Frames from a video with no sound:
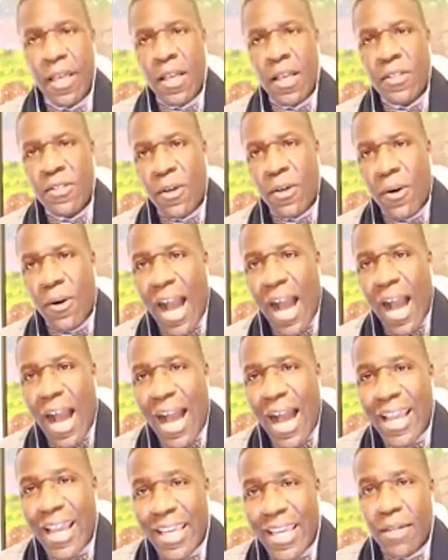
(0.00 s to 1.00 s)
So I
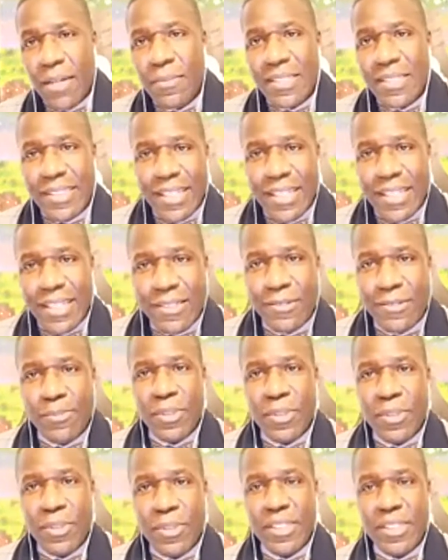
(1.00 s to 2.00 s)
am a sitting
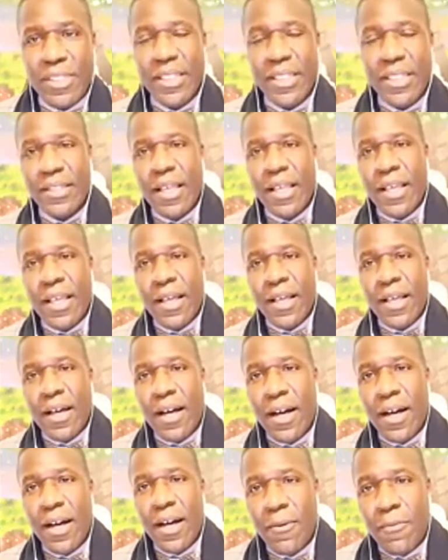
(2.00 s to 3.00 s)
superintendent,
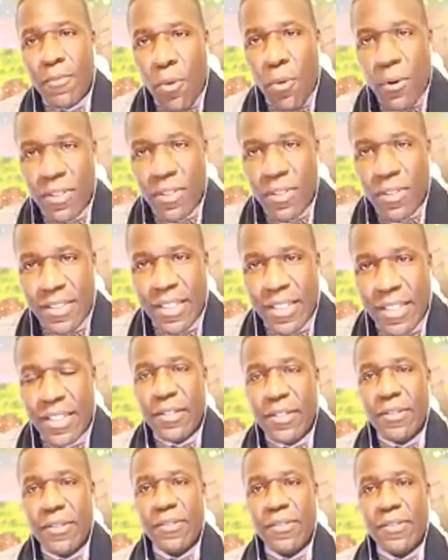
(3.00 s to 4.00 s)
more than 10
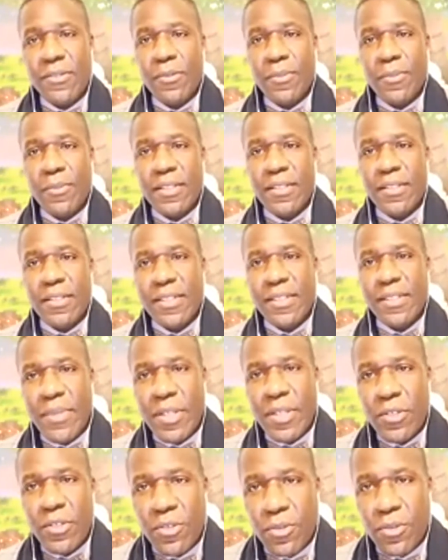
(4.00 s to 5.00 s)
years of superintendency. I've
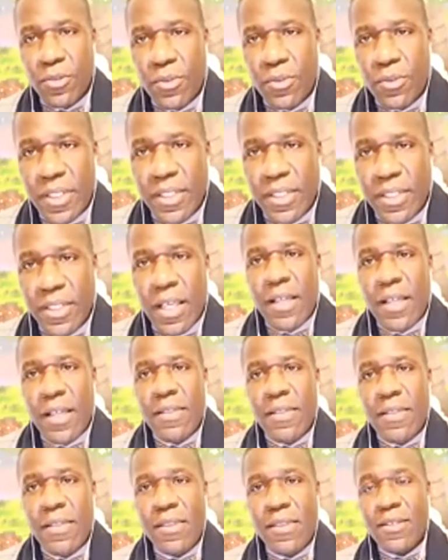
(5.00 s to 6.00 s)
been doing
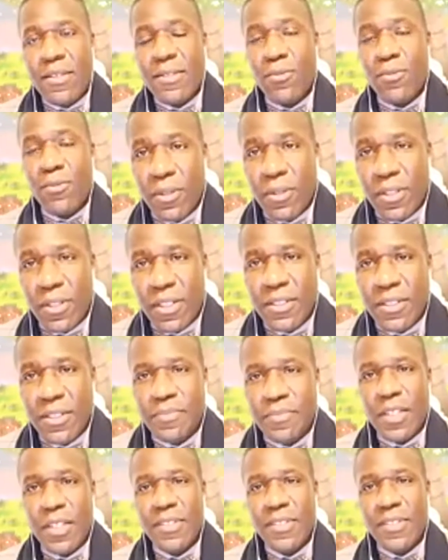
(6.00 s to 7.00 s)
this work
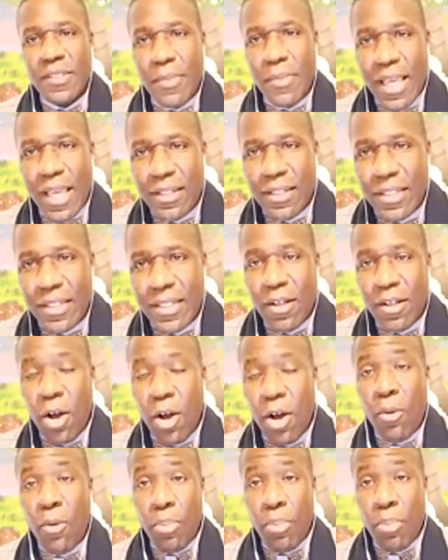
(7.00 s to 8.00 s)
of dismantling
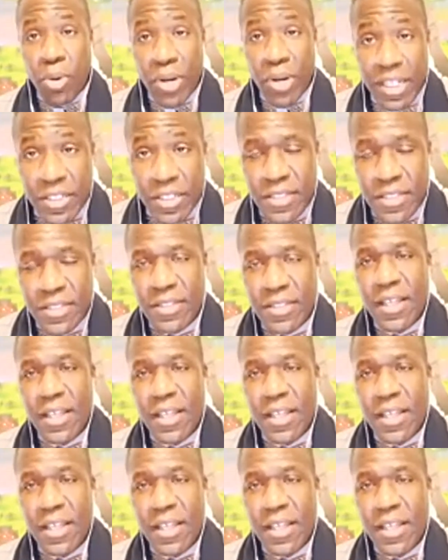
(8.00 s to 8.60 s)
oppression